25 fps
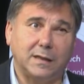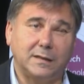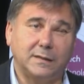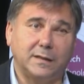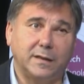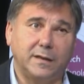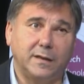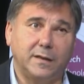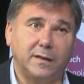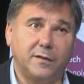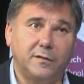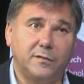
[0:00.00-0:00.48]

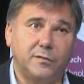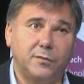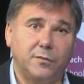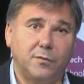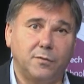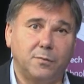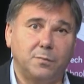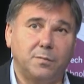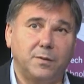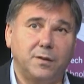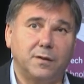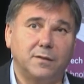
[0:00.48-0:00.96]
the East
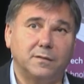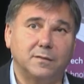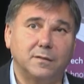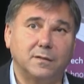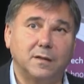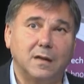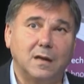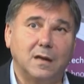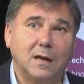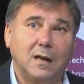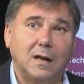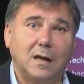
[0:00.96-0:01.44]
European
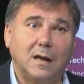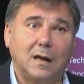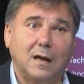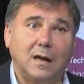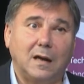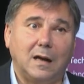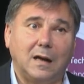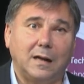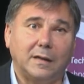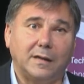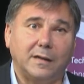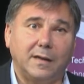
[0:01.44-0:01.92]

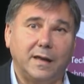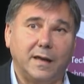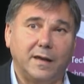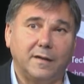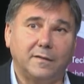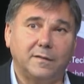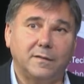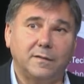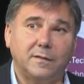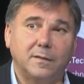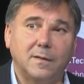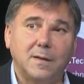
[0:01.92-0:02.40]

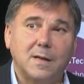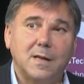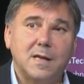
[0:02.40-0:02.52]
case.